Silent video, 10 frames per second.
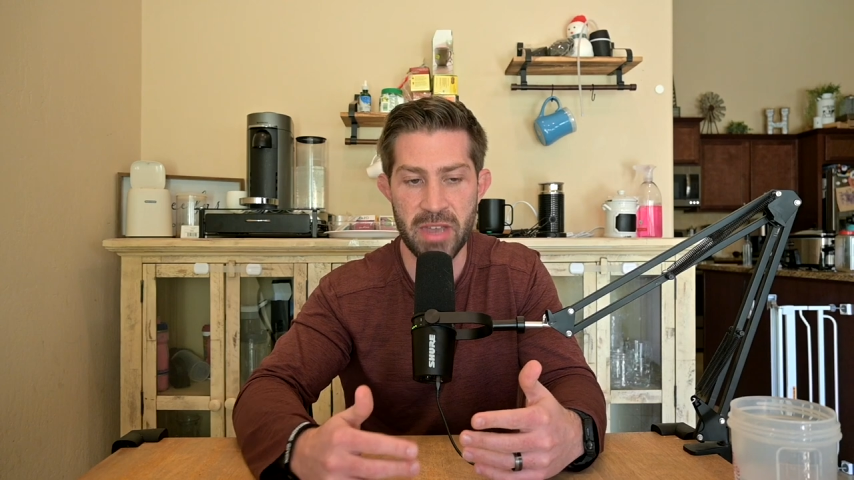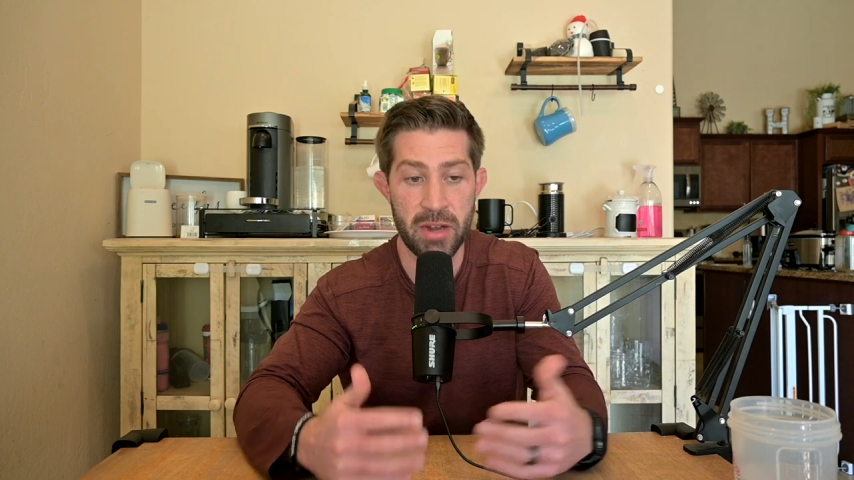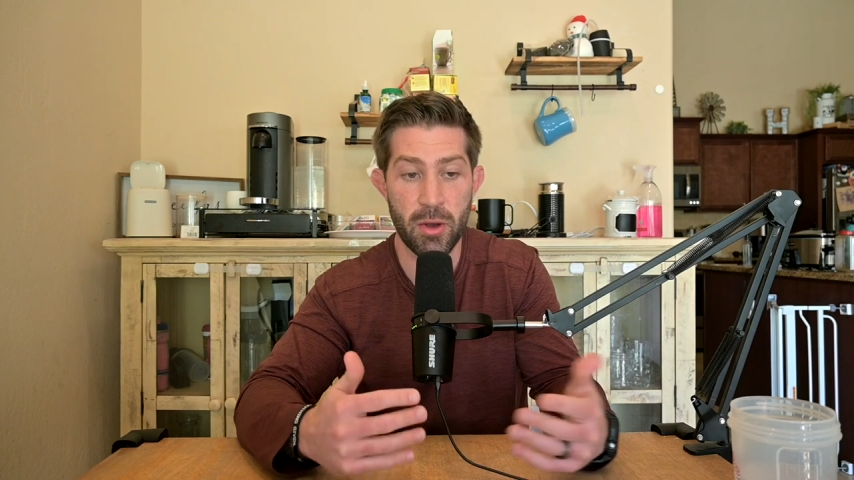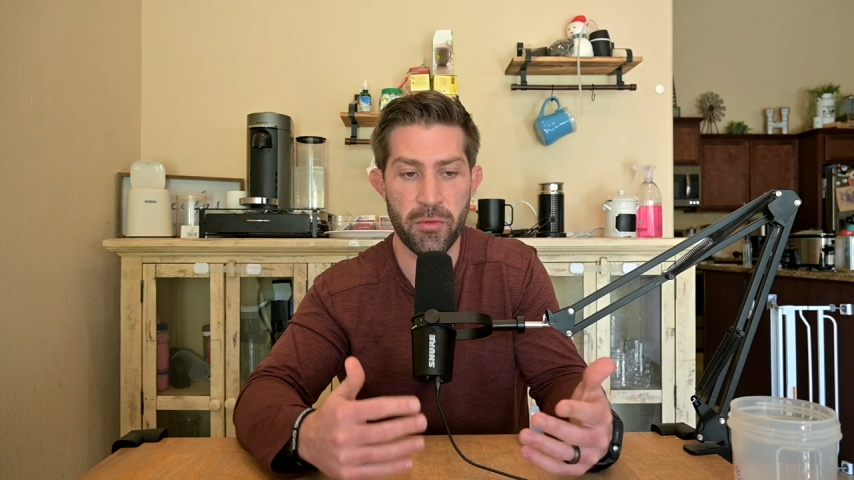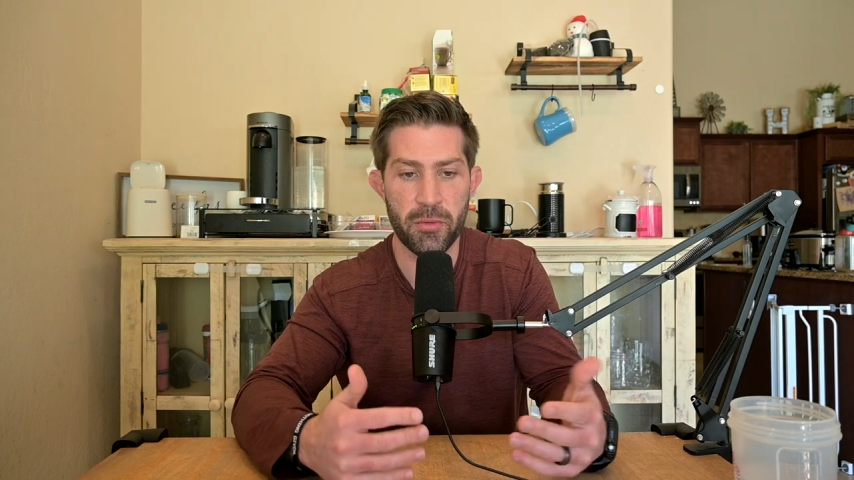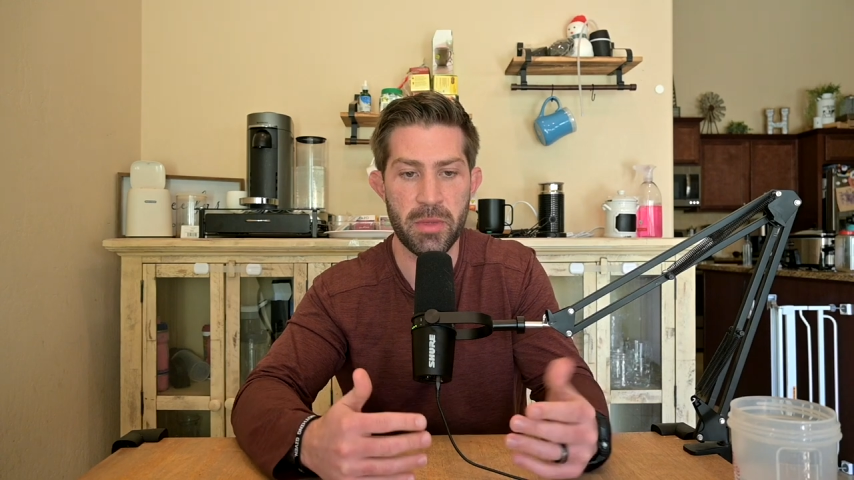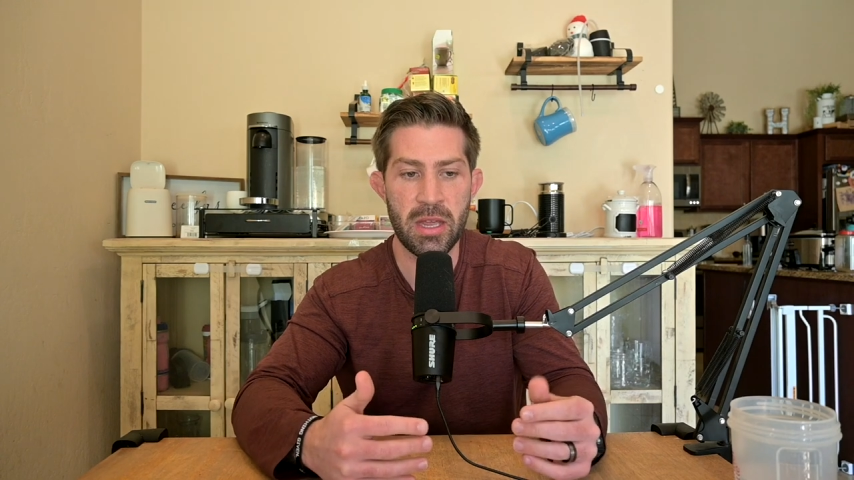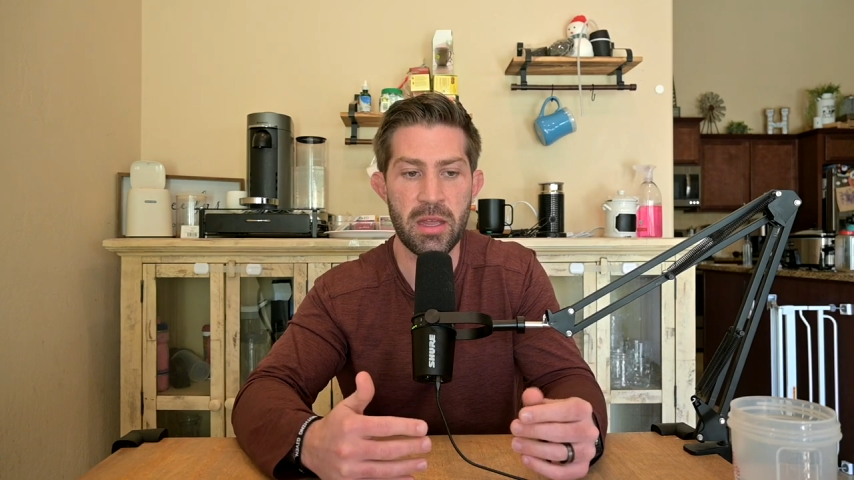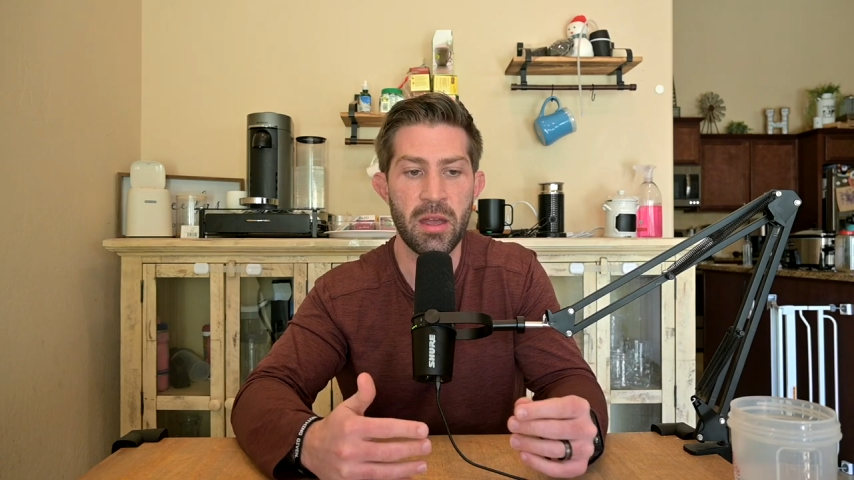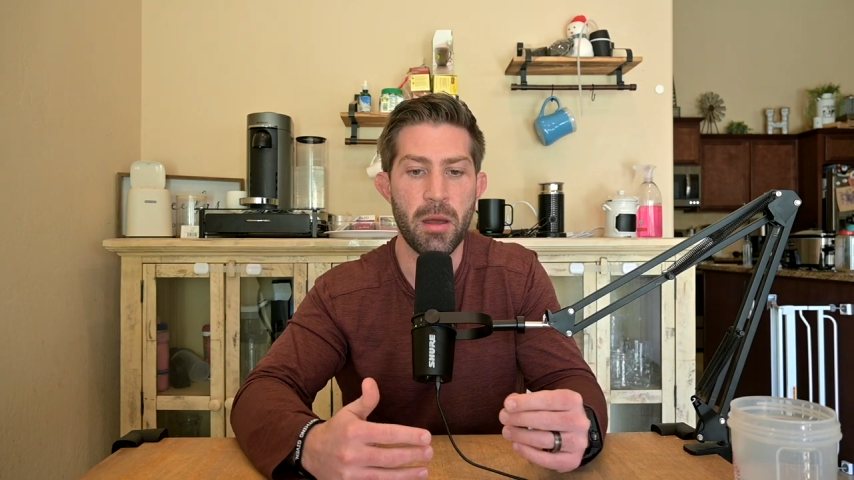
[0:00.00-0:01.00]
I know for
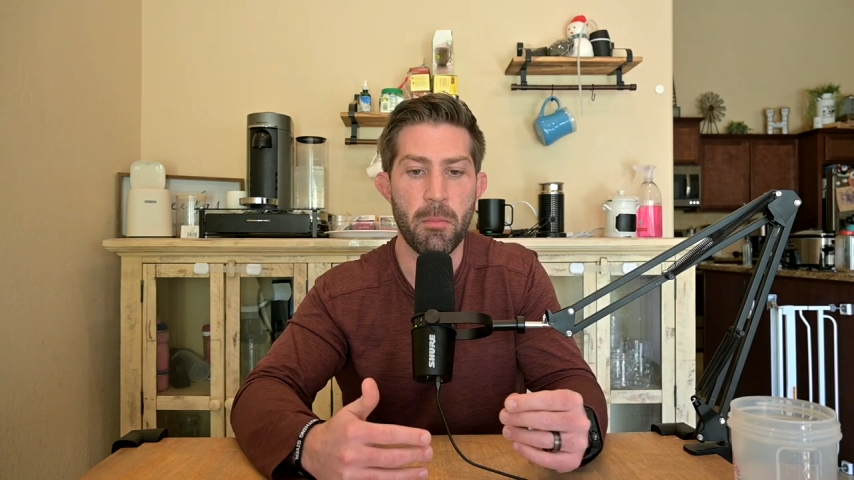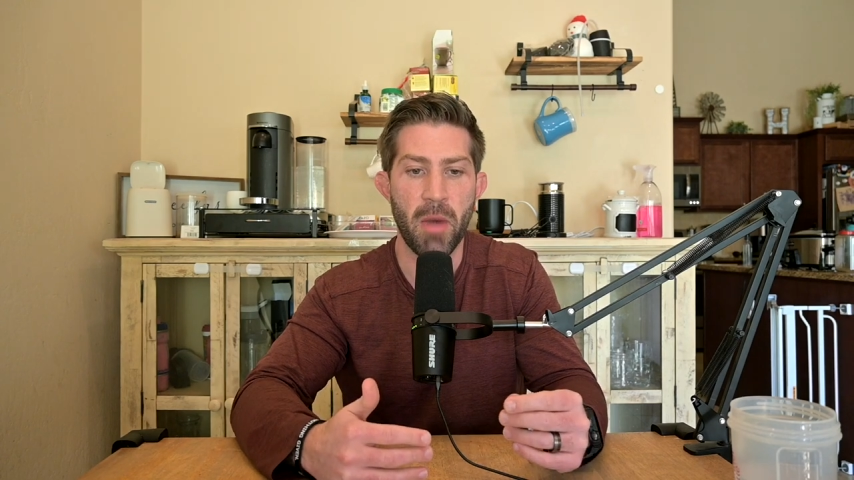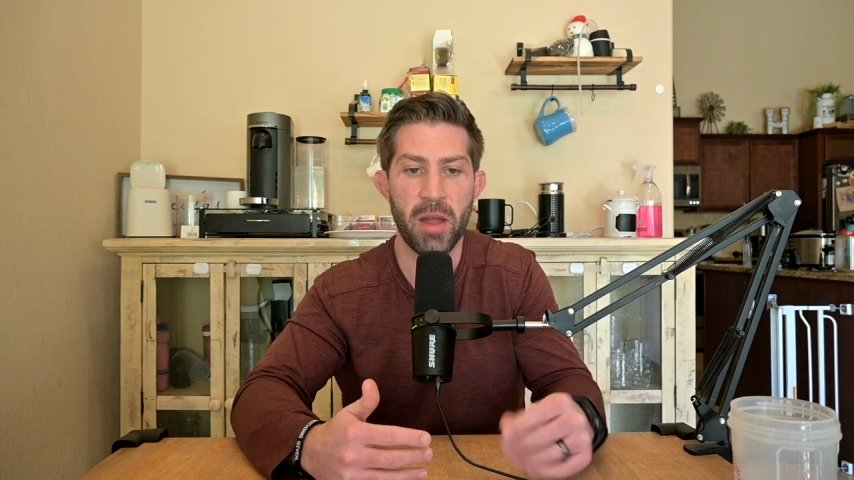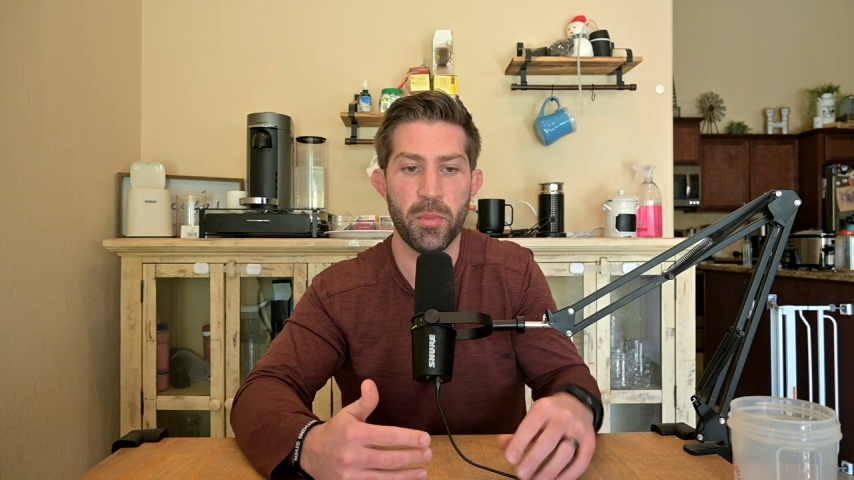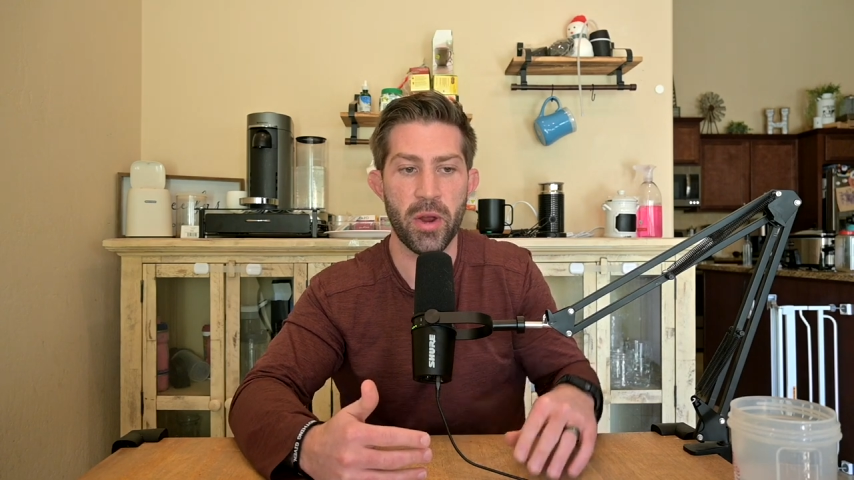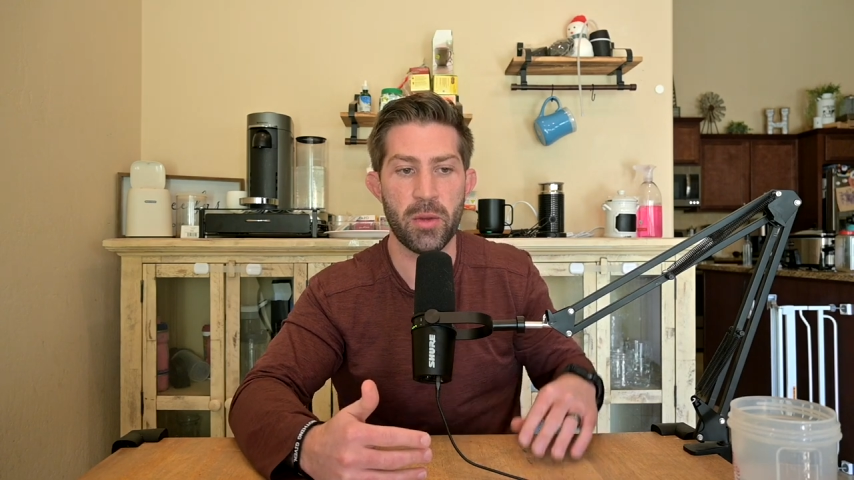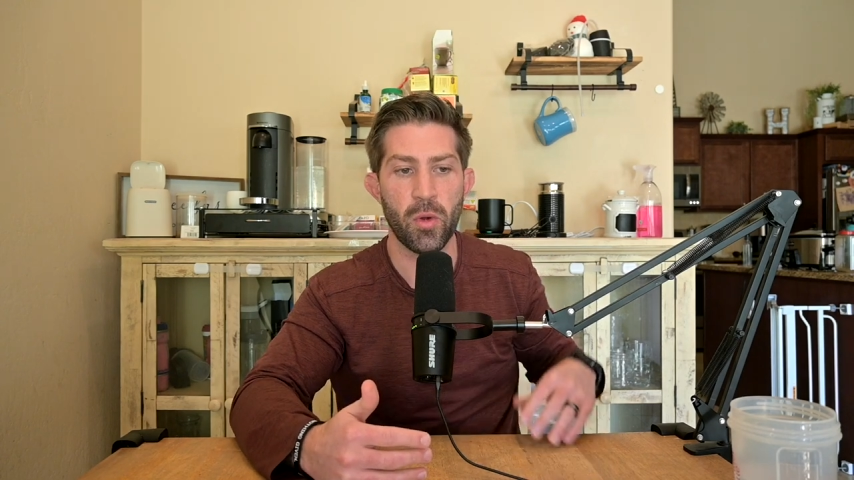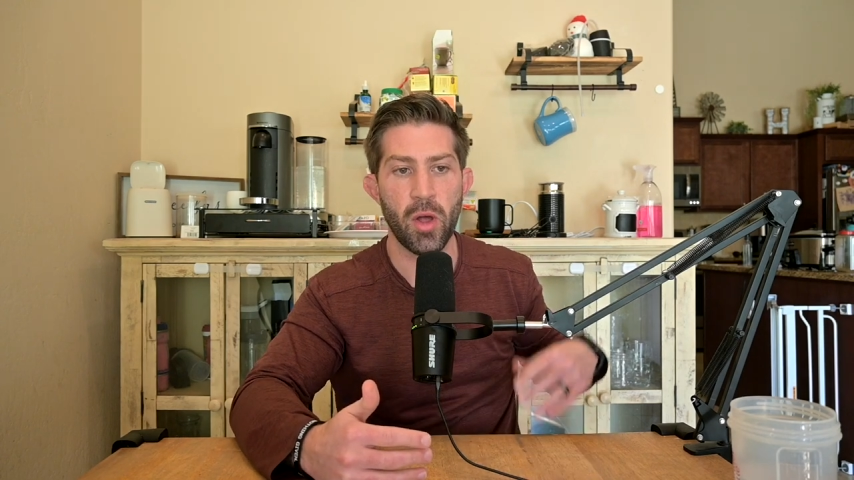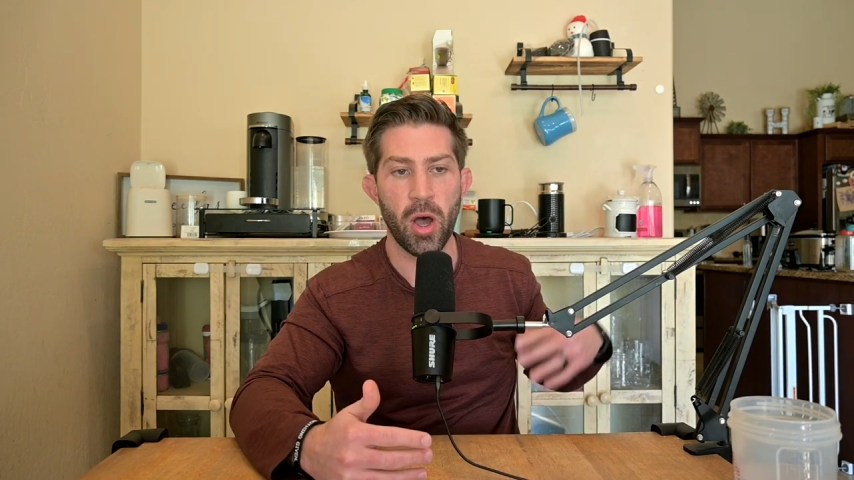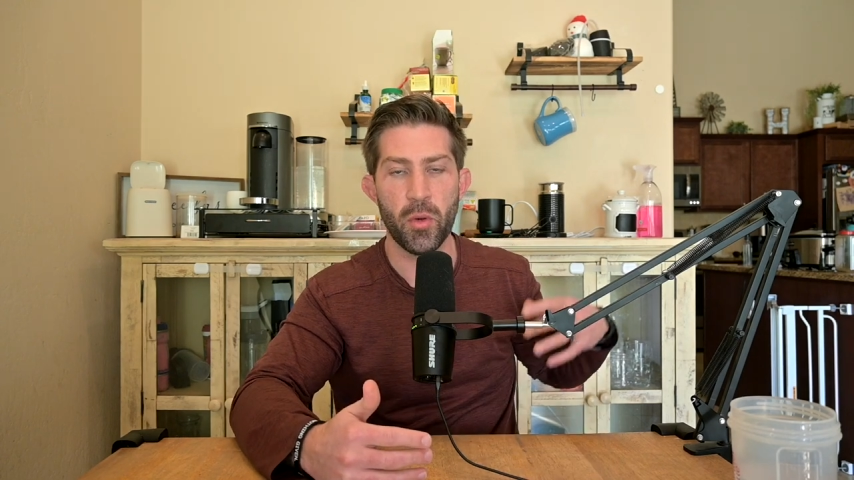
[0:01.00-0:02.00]
me, my brain
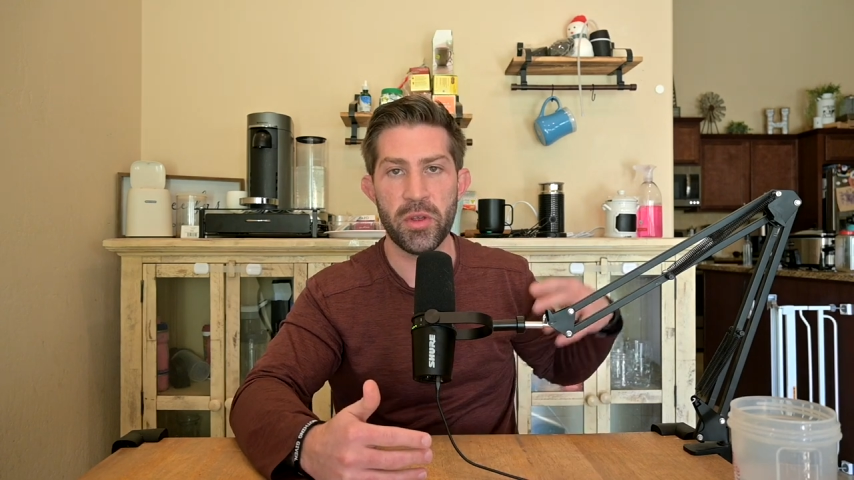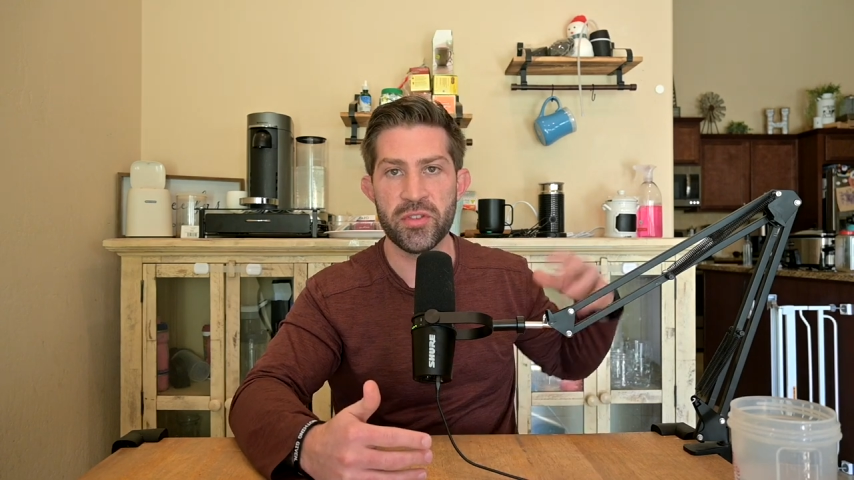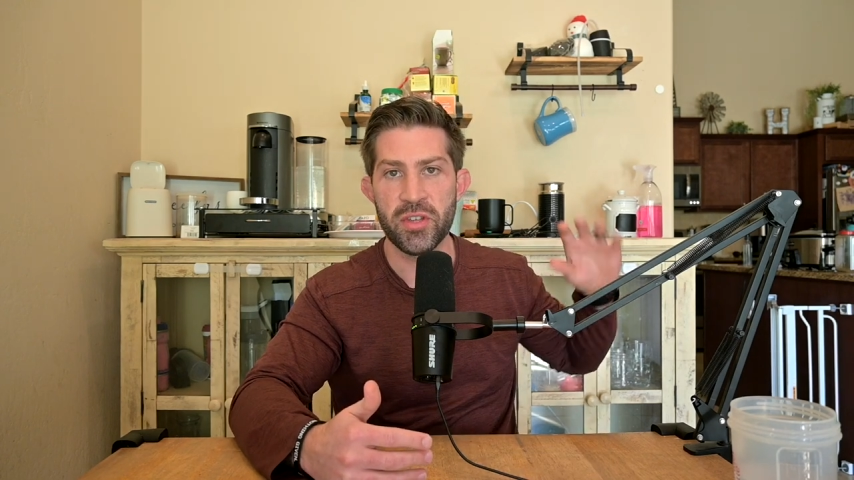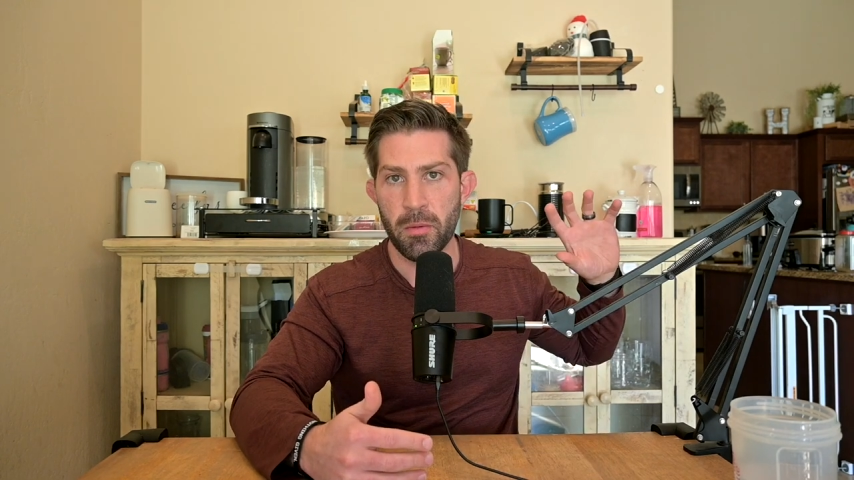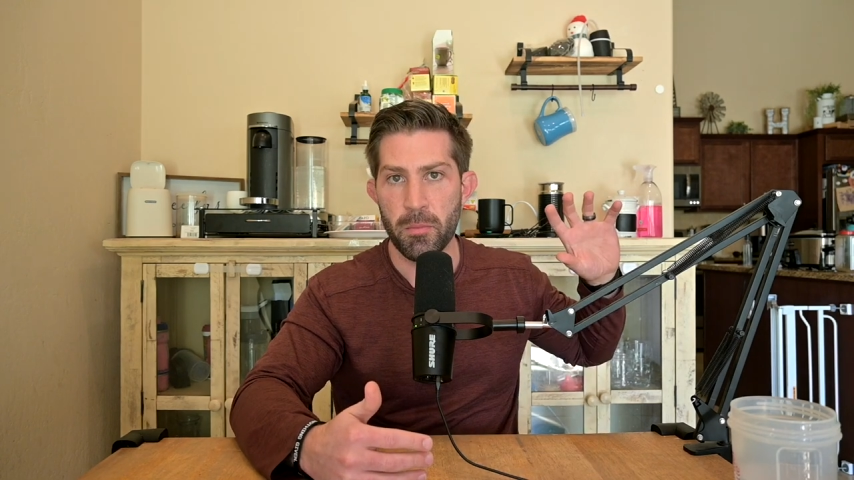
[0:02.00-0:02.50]
will always